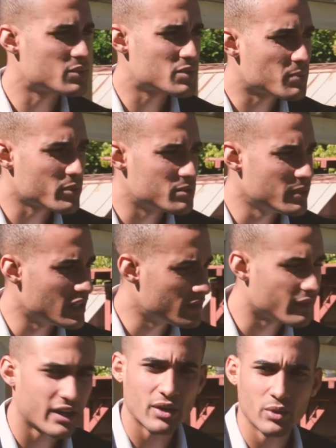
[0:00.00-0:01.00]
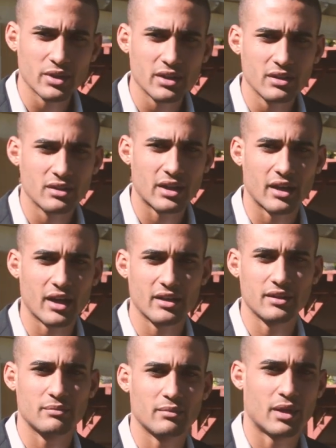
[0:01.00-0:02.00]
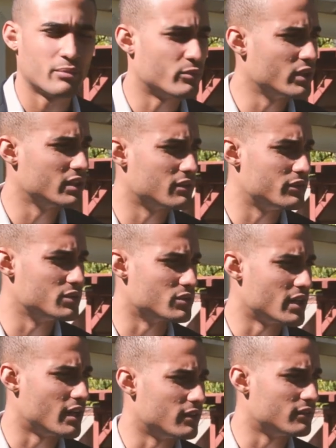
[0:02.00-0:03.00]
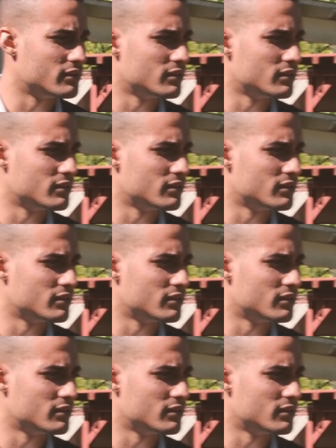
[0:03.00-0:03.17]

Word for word: was supposed to be invite only, and I, I'm really confused right now.